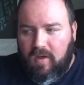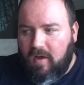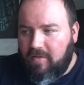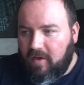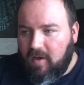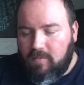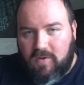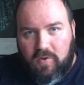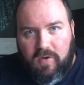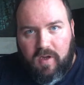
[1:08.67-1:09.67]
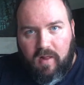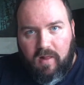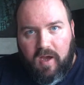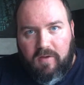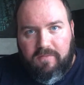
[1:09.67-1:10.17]
I think it was during a
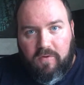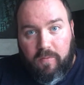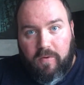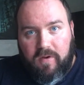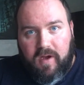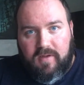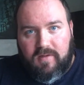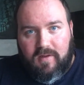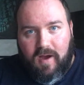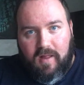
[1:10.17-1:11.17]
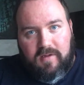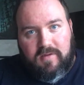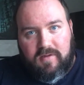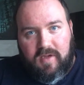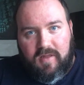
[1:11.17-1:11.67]
live KupoCast that
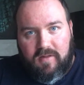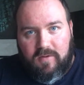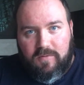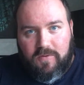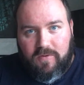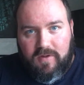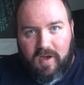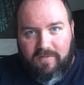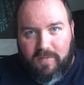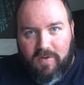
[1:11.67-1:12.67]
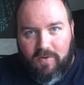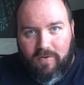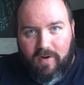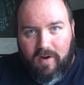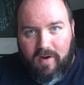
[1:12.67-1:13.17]
Alex decided he was going to have me
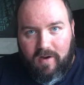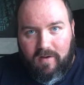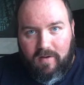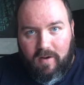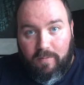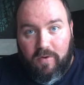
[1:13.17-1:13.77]
do a